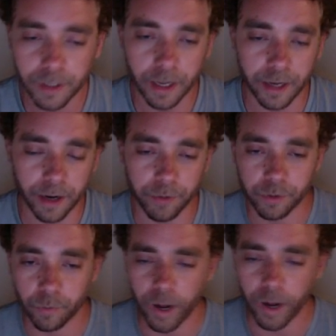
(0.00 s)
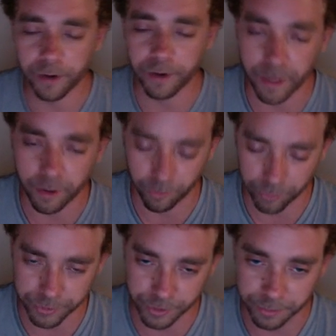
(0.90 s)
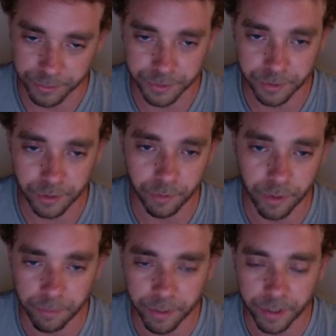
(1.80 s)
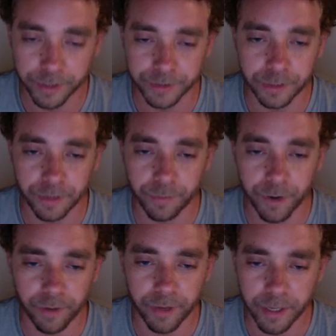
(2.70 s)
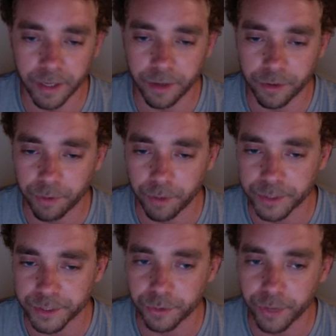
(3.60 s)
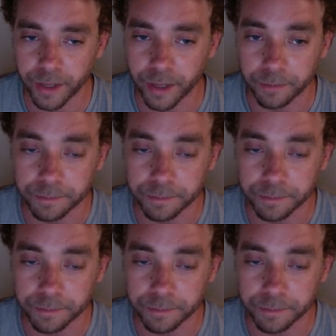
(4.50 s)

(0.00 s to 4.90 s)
And I wonder why you're getting all those subs. Because if whatever you did, you should probably just do that again.